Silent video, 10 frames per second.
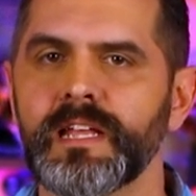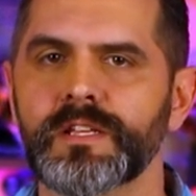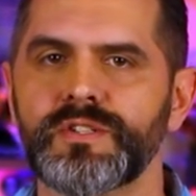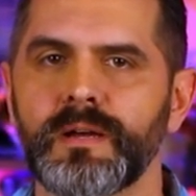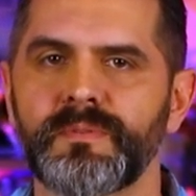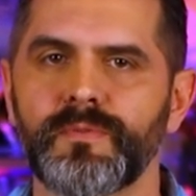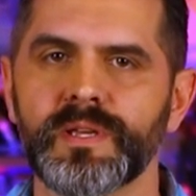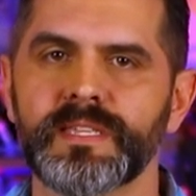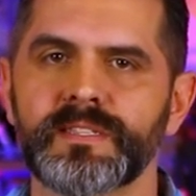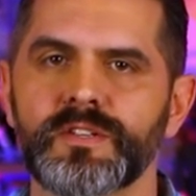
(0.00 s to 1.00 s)
English-dubbed
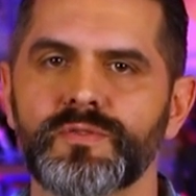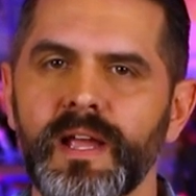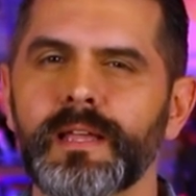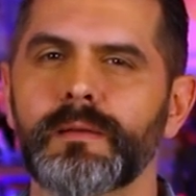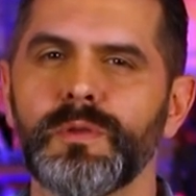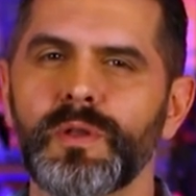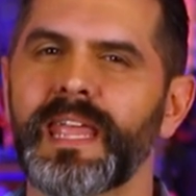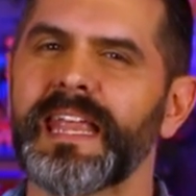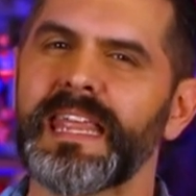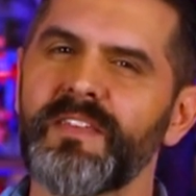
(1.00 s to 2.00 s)
voices to try to
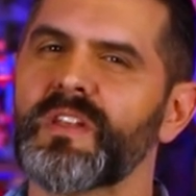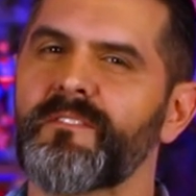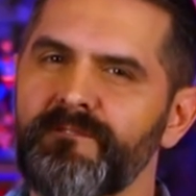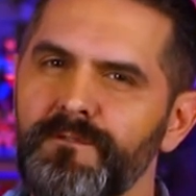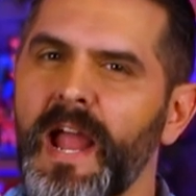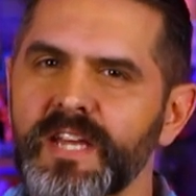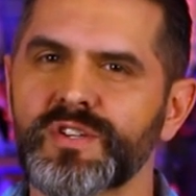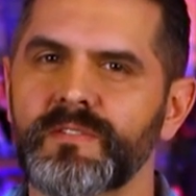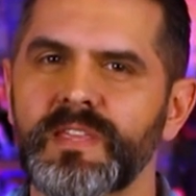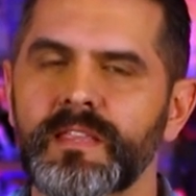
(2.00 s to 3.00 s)
communicate even a
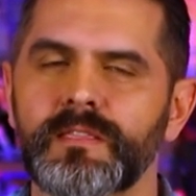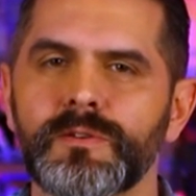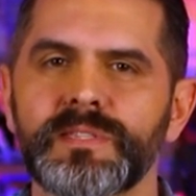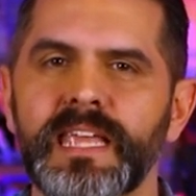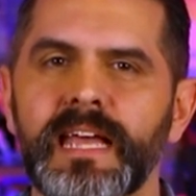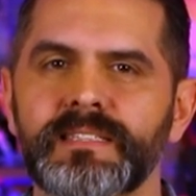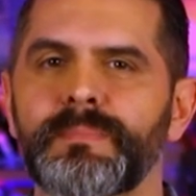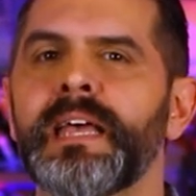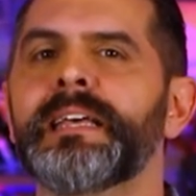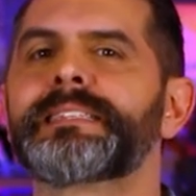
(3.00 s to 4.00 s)
fraction of the enthusiasm